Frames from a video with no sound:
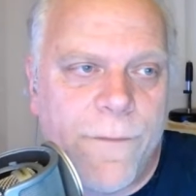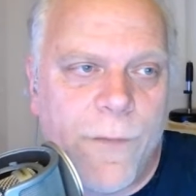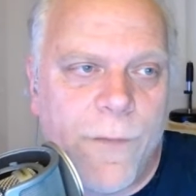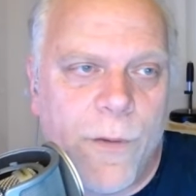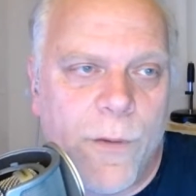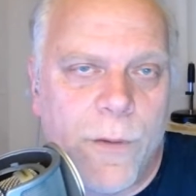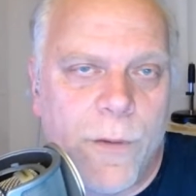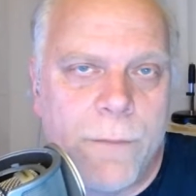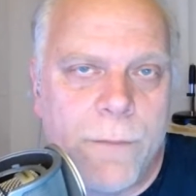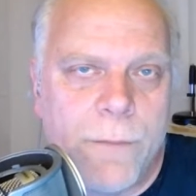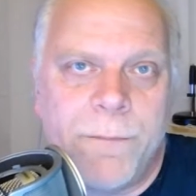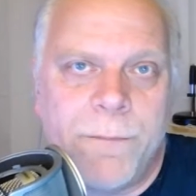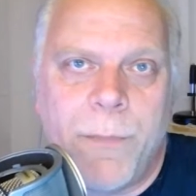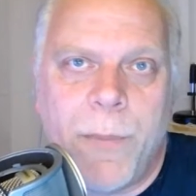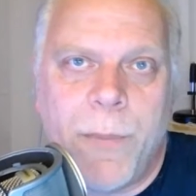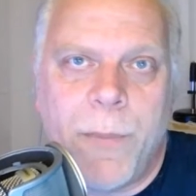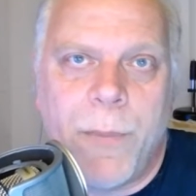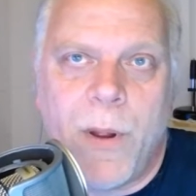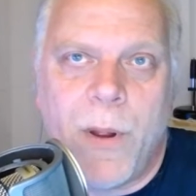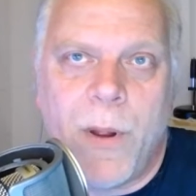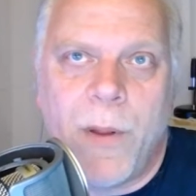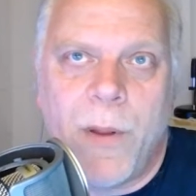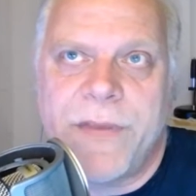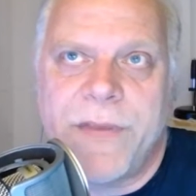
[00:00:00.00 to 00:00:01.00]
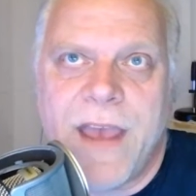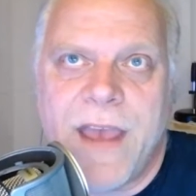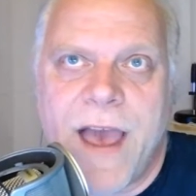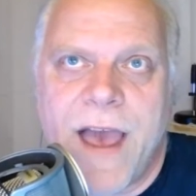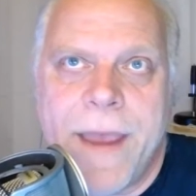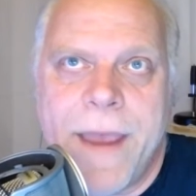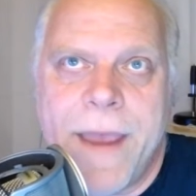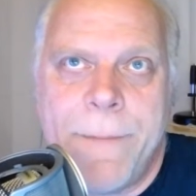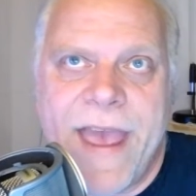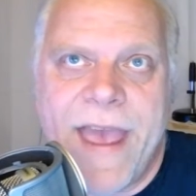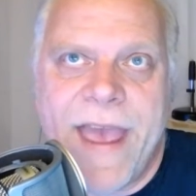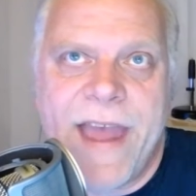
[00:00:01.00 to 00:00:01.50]
for both the
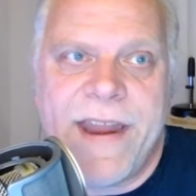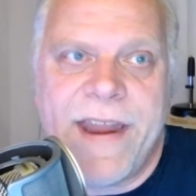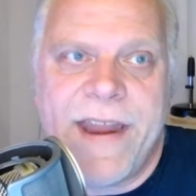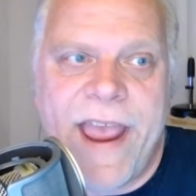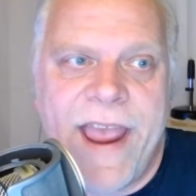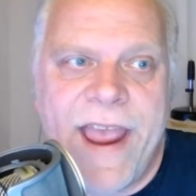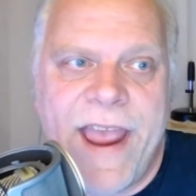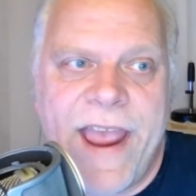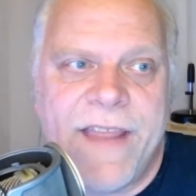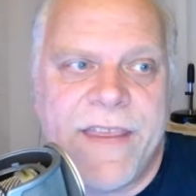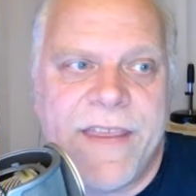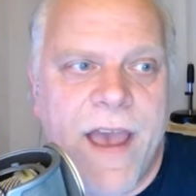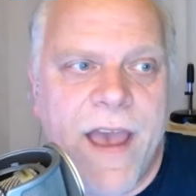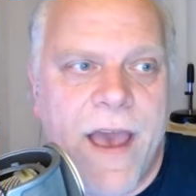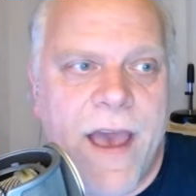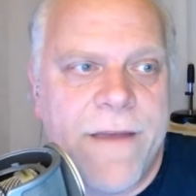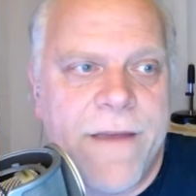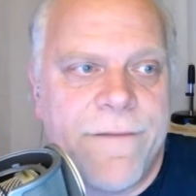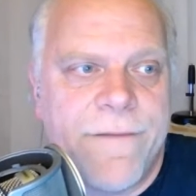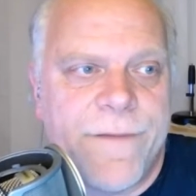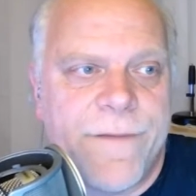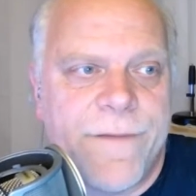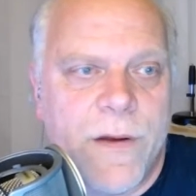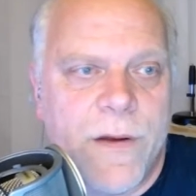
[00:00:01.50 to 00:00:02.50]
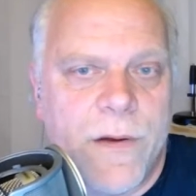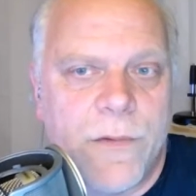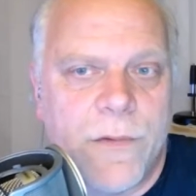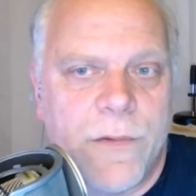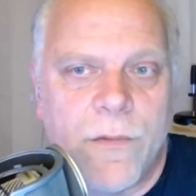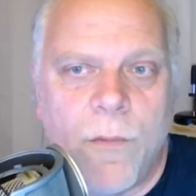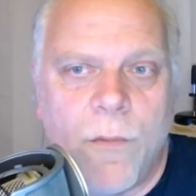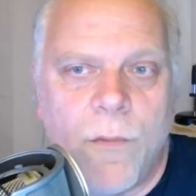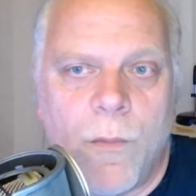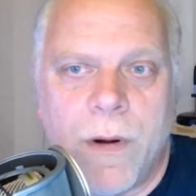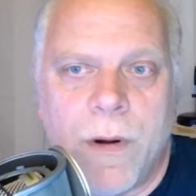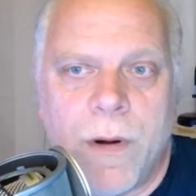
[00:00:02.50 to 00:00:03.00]
iPad and the
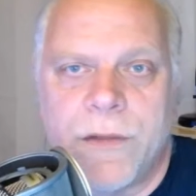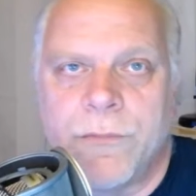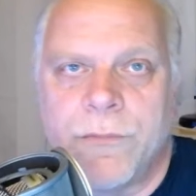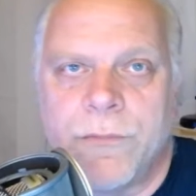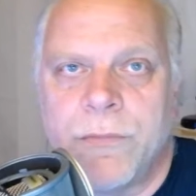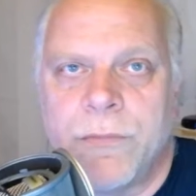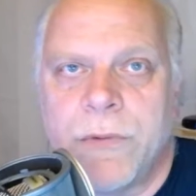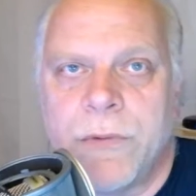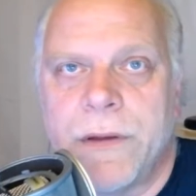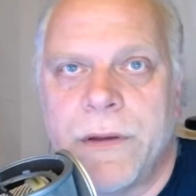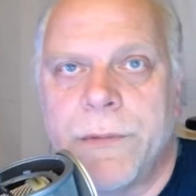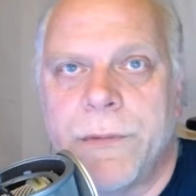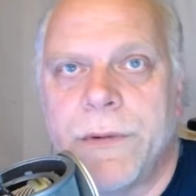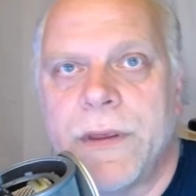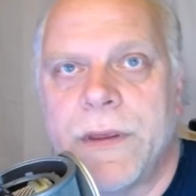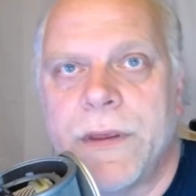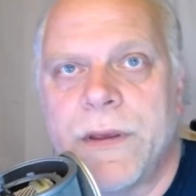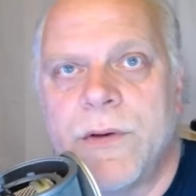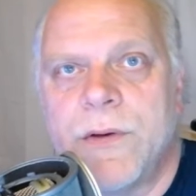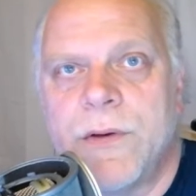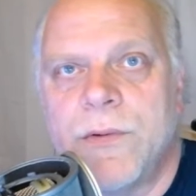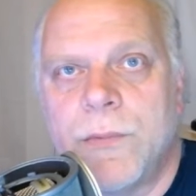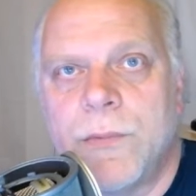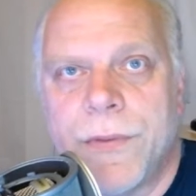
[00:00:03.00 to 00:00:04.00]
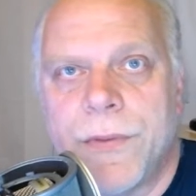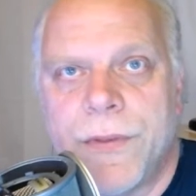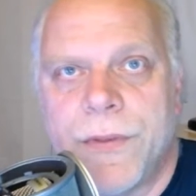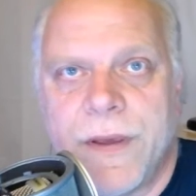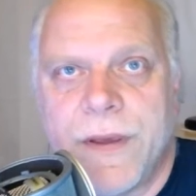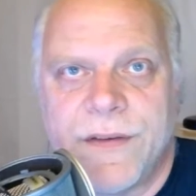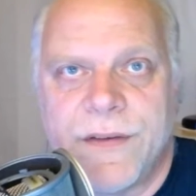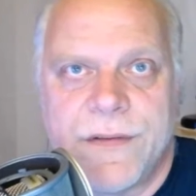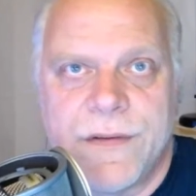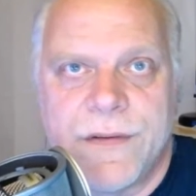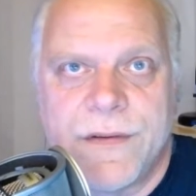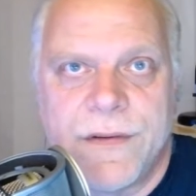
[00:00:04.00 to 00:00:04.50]
iPhone, one of the really, really cool
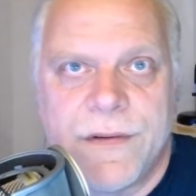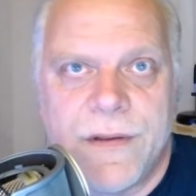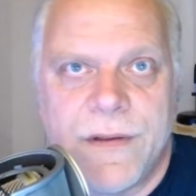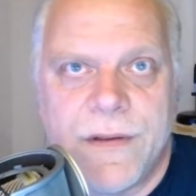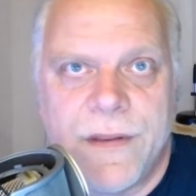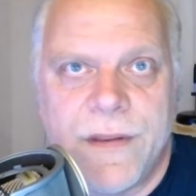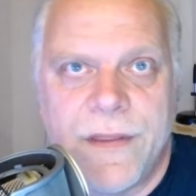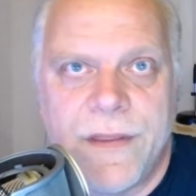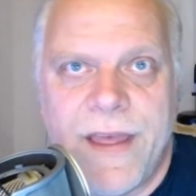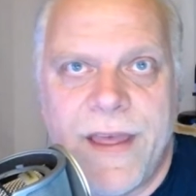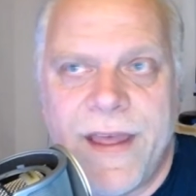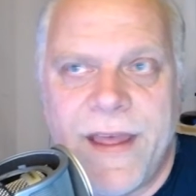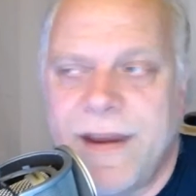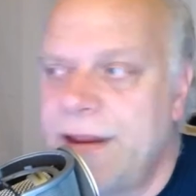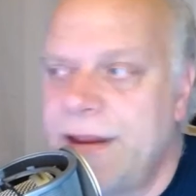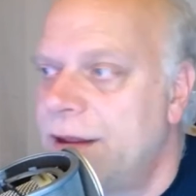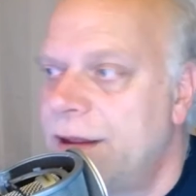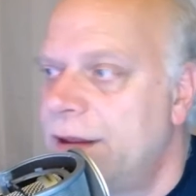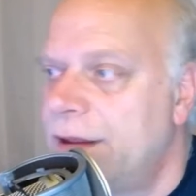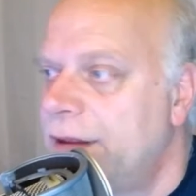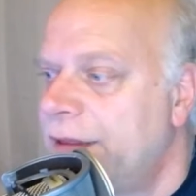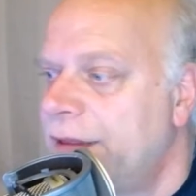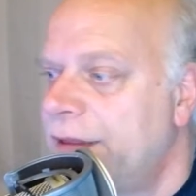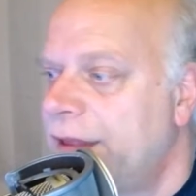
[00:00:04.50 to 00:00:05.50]
things that